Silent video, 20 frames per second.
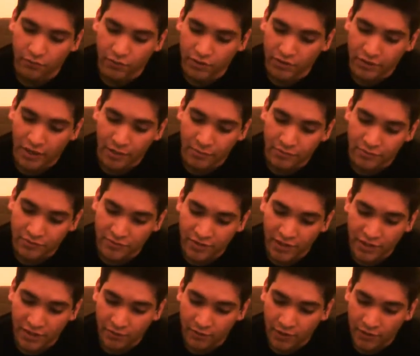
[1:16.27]
what happened
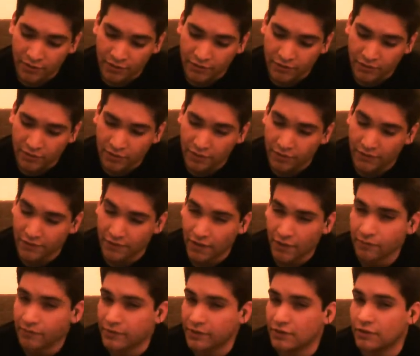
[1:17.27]
today was
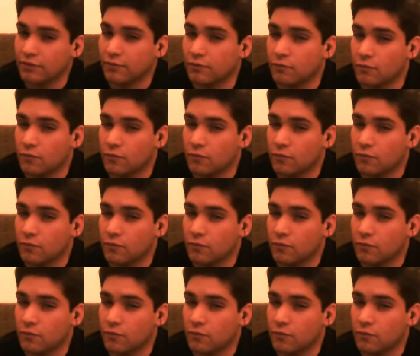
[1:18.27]
something